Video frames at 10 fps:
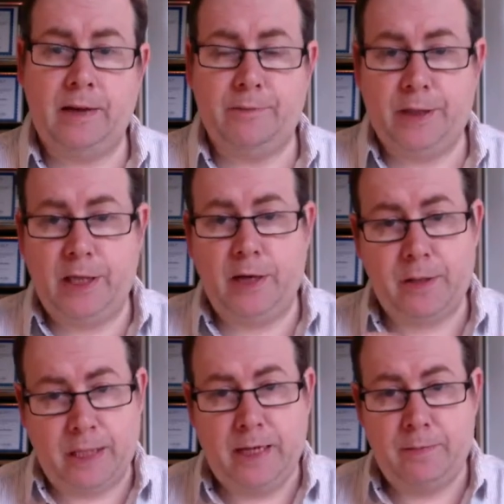video
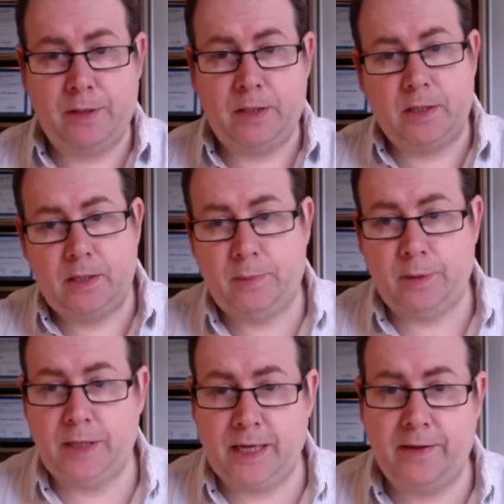clips to put
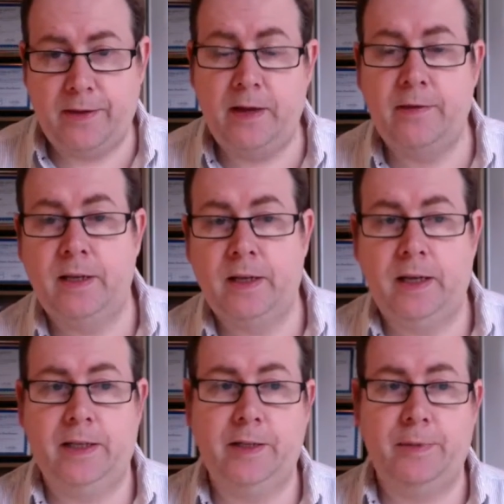together,
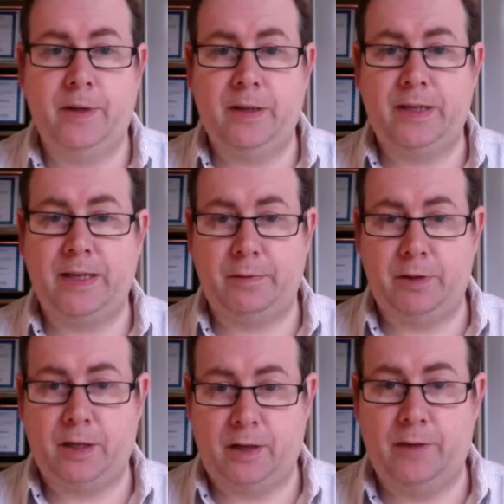and to be honest, they were
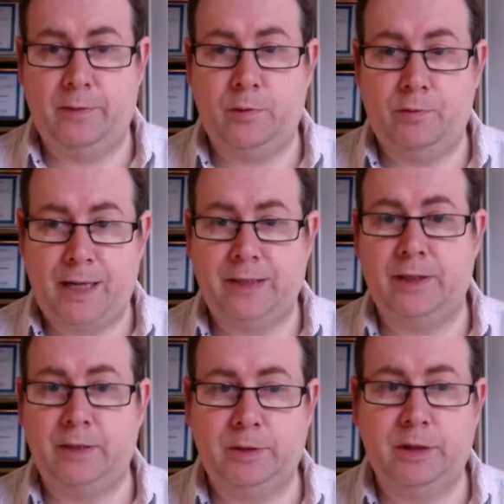just kind of all
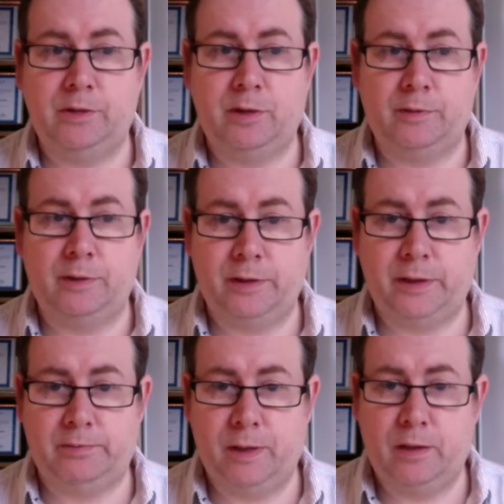random and not
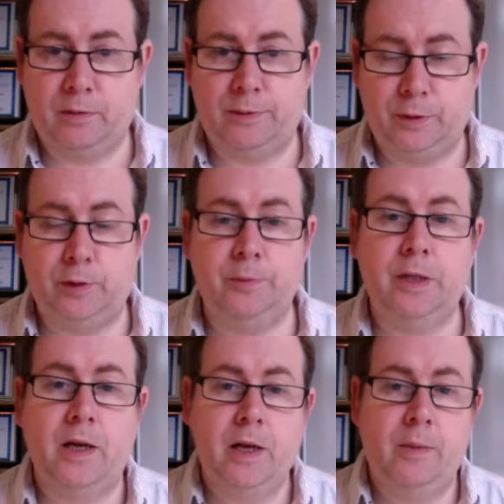very well formed.
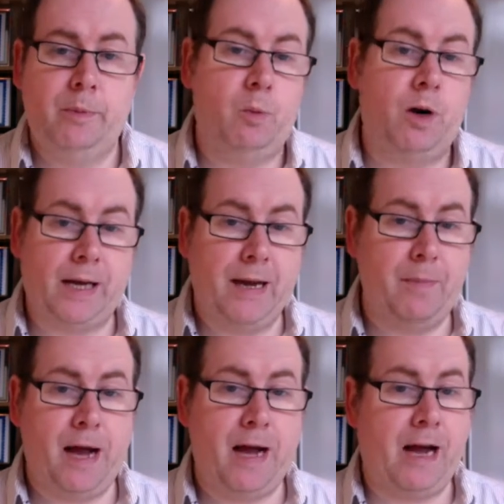But what came
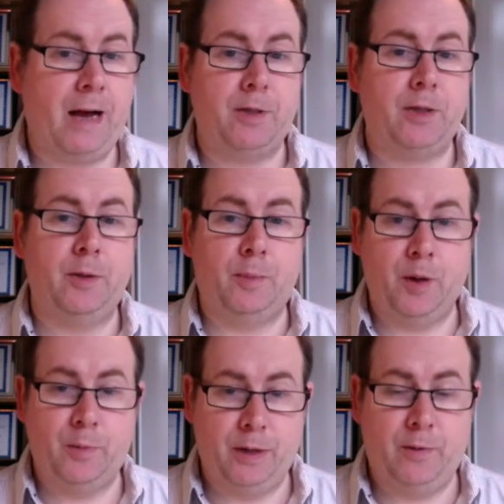back absolutely blew
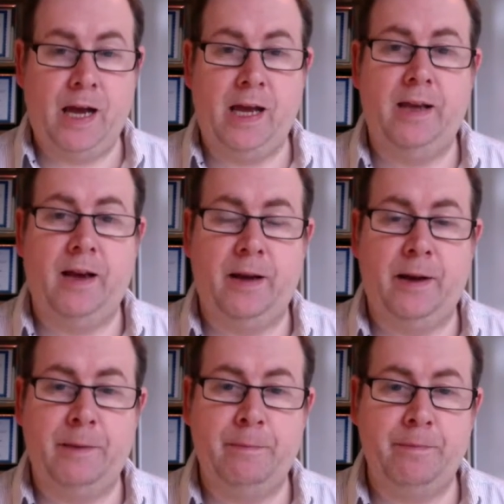me away,
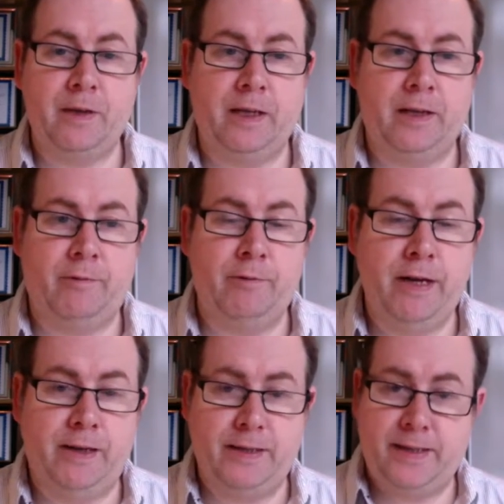and I
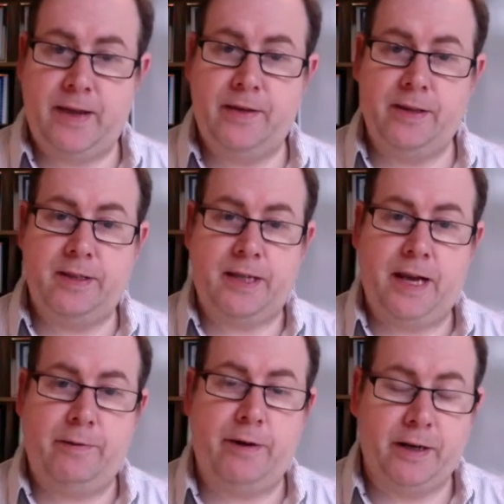realised then that
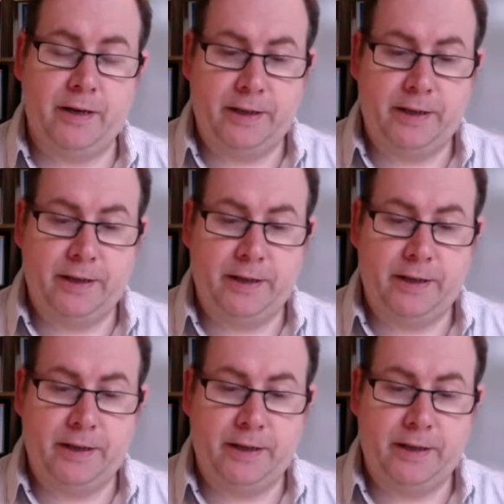Sarah